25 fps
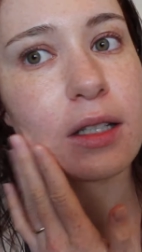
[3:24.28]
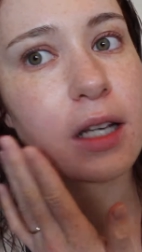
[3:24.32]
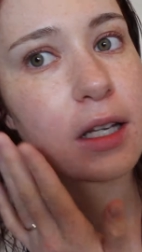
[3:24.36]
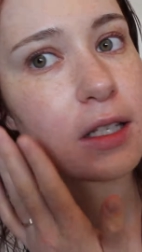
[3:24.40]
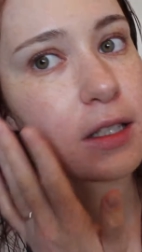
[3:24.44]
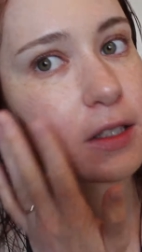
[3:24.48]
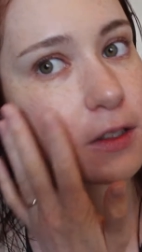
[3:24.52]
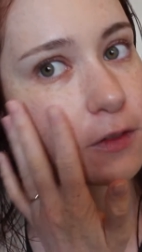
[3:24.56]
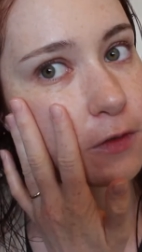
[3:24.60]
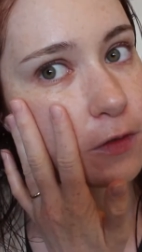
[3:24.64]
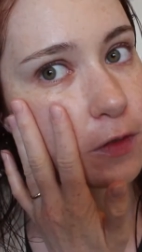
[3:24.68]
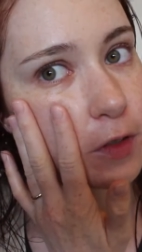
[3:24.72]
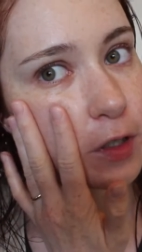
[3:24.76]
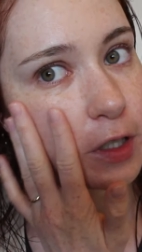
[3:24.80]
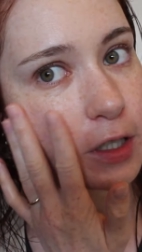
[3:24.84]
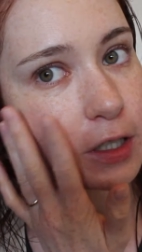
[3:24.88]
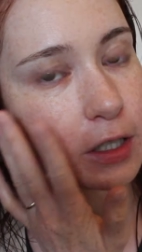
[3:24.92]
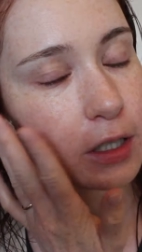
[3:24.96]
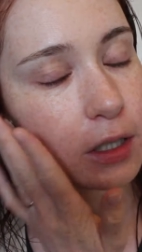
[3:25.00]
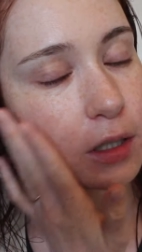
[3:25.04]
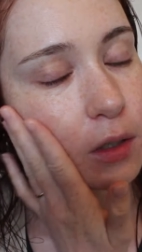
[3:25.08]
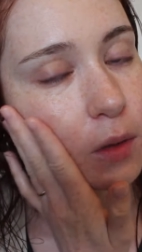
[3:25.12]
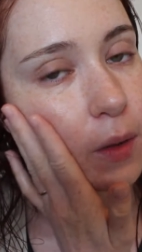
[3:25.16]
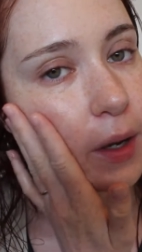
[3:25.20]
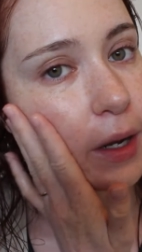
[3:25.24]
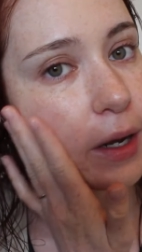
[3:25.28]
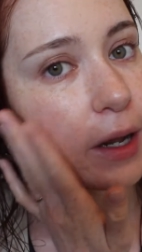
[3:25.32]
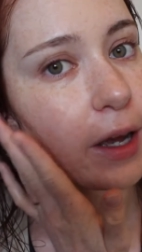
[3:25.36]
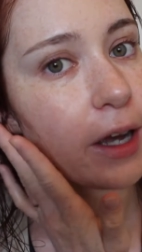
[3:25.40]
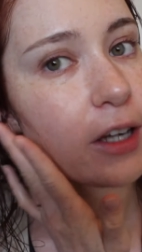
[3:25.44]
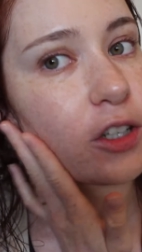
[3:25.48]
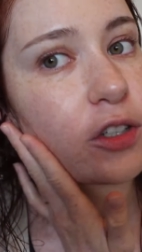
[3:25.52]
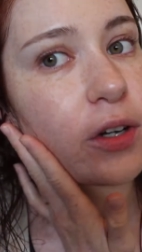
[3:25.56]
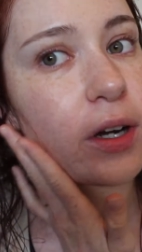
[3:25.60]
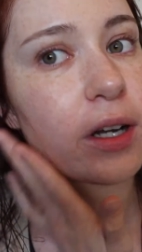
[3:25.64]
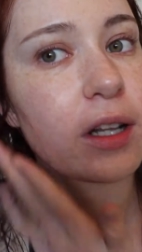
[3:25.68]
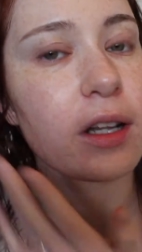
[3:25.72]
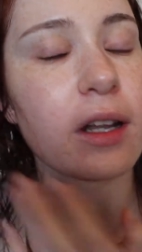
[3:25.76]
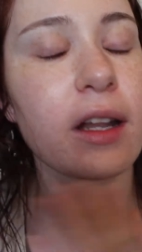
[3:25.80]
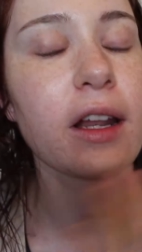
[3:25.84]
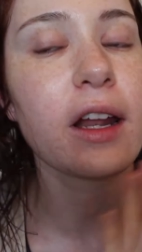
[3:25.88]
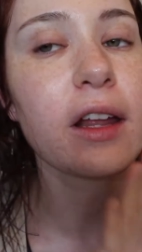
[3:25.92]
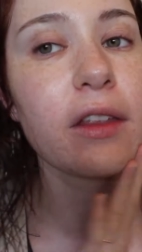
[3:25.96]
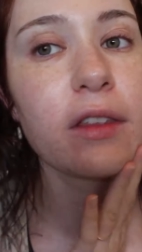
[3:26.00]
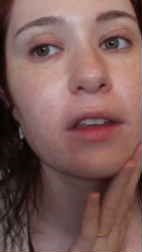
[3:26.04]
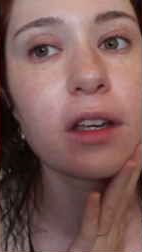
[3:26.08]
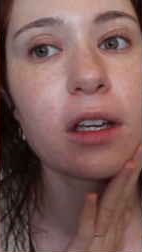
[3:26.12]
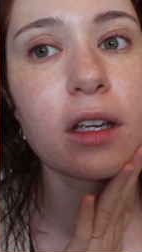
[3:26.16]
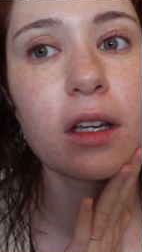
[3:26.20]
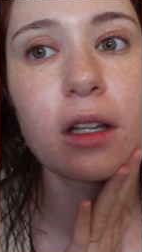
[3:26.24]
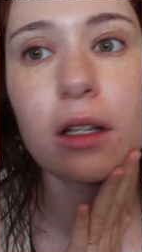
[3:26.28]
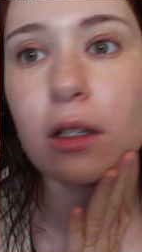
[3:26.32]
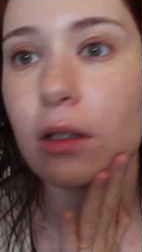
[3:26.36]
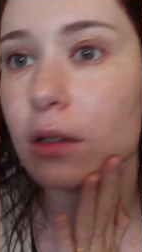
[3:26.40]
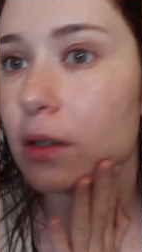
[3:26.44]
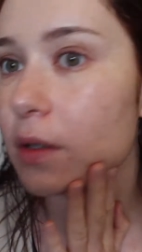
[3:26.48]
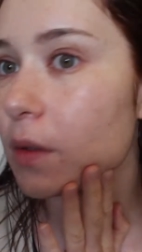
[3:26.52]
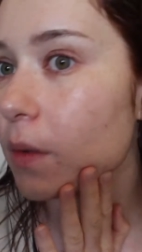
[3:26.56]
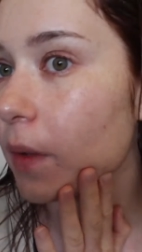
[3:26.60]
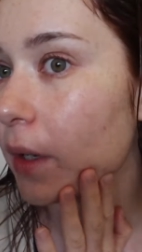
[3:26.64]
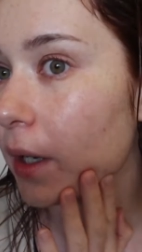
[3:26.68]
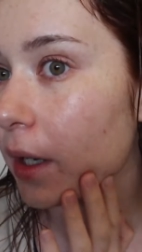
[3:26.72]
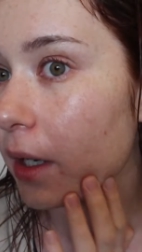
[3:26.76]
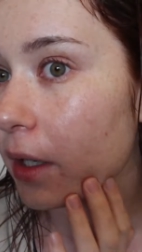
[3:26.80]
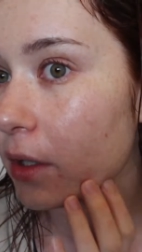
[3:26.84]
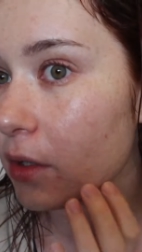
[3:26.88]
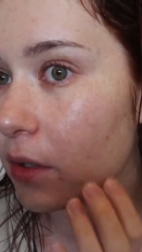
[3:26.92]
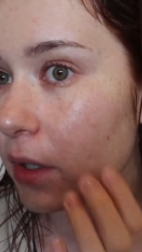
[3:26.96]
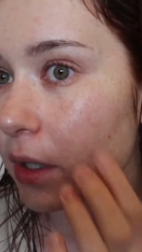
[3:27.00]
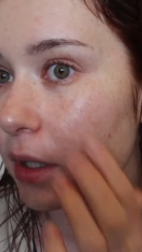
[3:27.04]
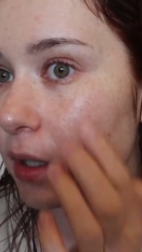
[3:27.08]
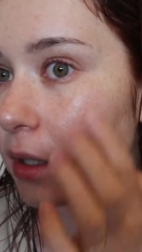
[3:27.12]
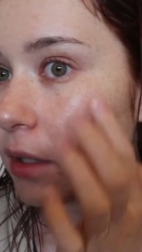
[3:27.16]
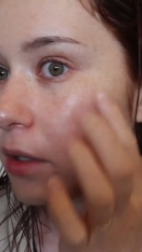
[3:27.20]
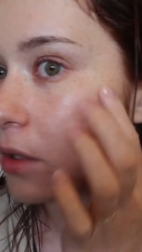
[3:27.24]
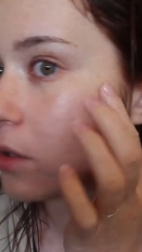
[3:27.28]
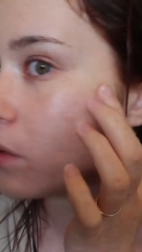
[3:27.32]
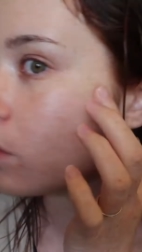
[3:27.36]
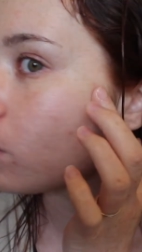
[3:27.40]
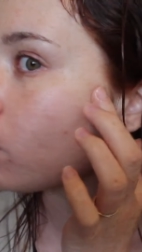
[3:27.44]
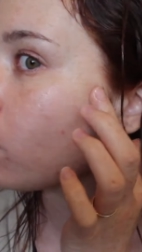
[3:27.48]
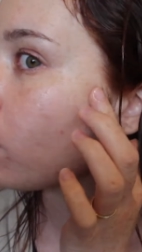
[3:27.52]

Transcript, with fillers: does feel quite hydrated and I think it looks quite hydrated as